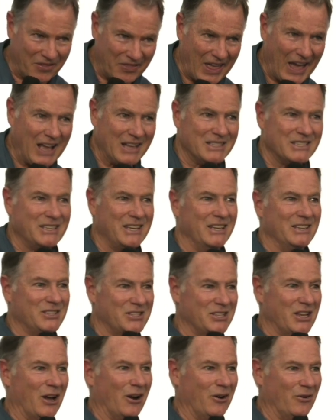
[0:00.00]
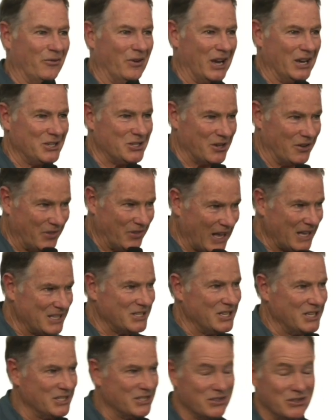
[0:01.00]
That's his salvation.
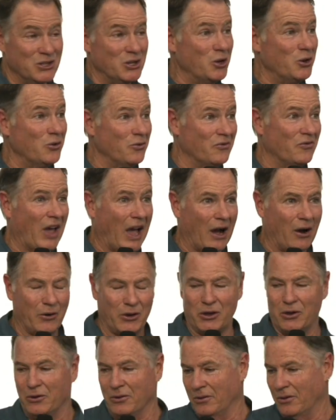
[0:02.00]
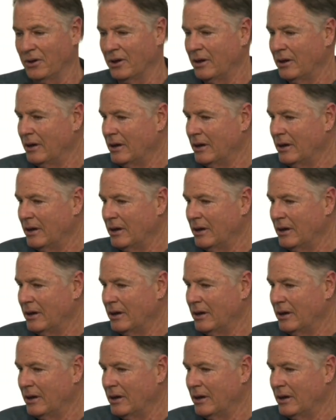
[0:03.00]
That's his new value.